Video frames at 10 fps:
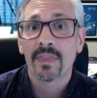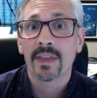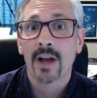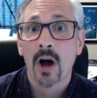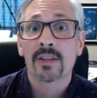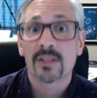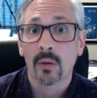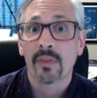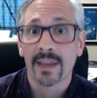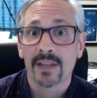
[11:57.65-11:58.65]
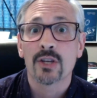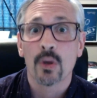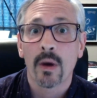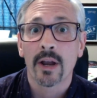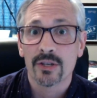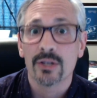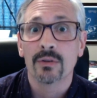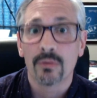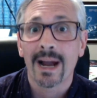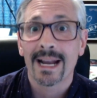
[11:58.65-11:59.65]
the console thinks you want to do
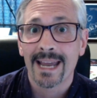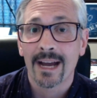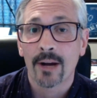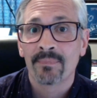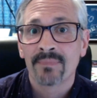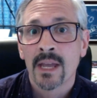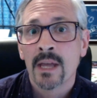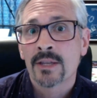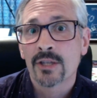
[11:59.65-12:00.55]
right now. So